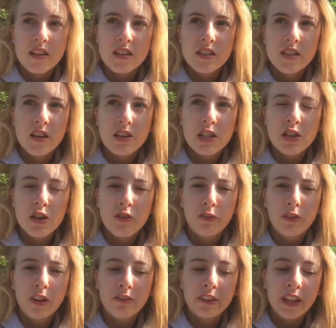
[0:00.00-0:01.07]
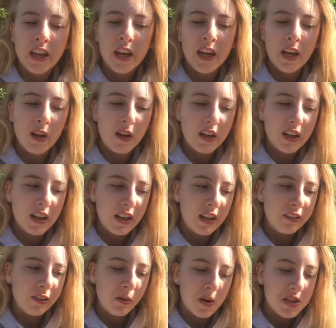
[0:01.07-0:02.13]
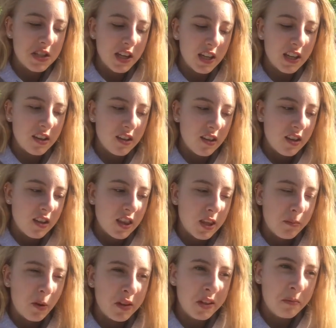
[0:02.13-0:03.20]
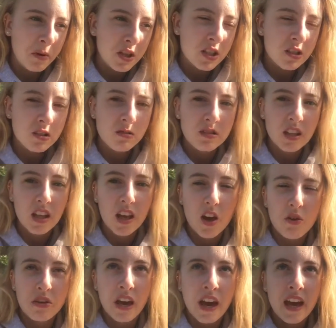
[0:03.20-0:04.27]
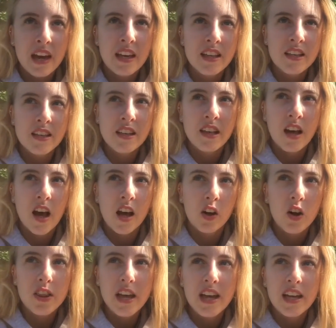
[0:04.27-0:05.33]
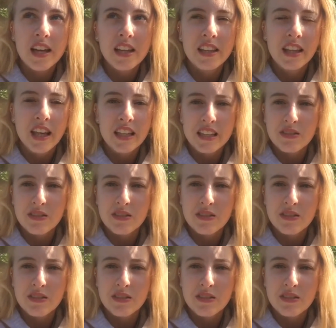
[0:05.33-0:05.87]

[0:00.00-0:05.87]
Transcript: So just off from that video, if you watched it, the bonding process was okay. I got that in the end.